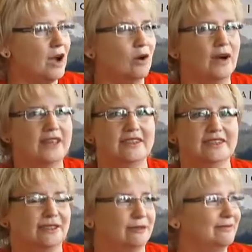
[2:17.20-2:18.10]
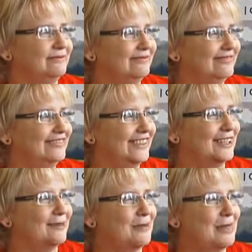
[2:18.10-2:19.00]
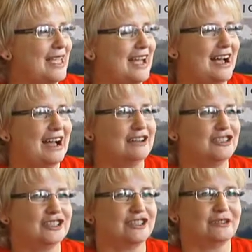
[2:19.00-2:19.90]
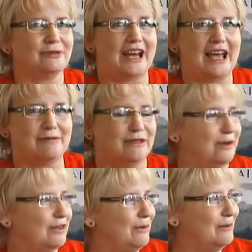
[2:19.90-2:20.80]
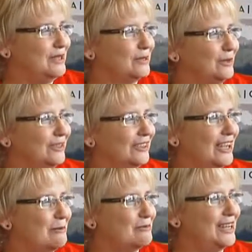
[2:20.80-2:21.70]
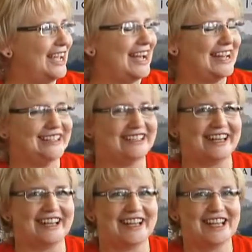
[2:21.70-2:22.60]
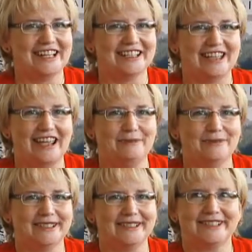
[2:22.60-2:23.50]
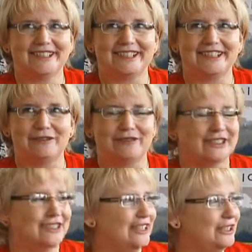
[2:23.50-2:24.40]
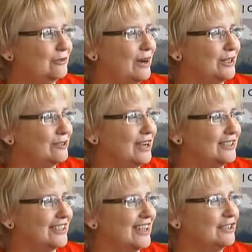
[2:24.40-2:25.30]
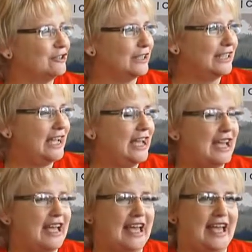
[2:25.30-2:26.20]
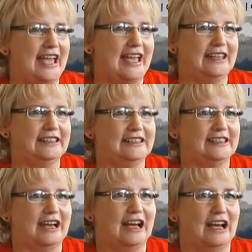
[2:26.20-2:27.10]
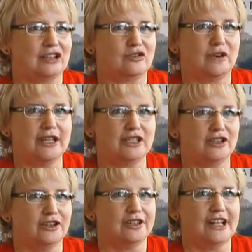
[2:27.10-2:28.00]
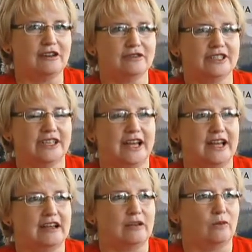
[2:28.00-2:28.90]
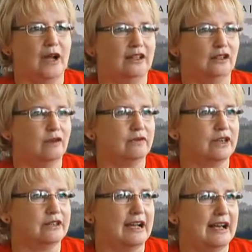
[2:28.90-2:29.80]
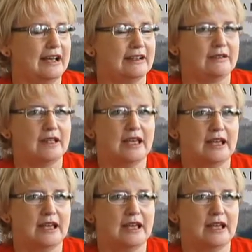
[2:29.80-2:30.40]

Oh, I think so. Mm-hmm. Yeah. Just look what happened with the Women's World Cup. We had games in six different cities right across the country. Mm-hmm. And great turnout, well over